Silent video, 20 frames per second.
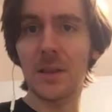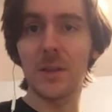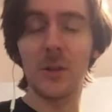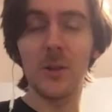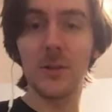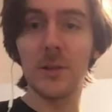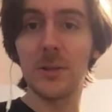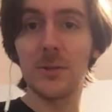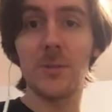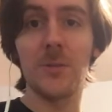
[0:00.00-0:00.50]
like the
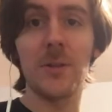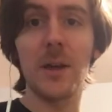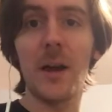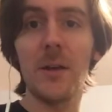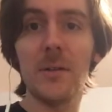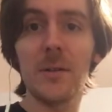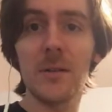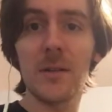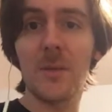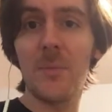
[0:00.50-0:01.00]
early
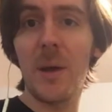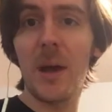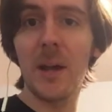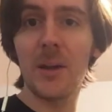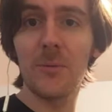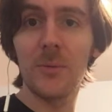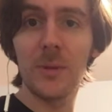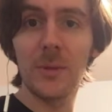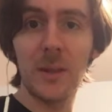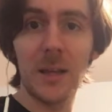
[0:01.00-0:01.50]
2000s,
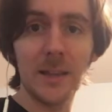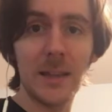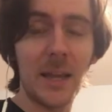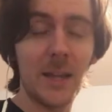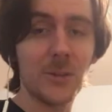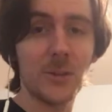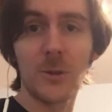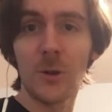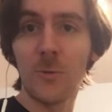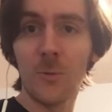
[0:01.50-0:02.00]
back when like they
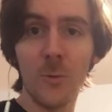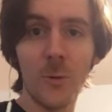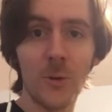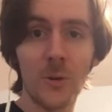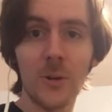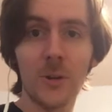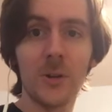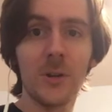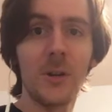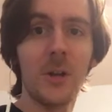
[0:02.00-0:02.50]
had Kurt
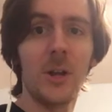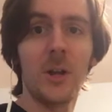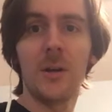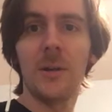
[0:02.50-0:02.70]
Warner,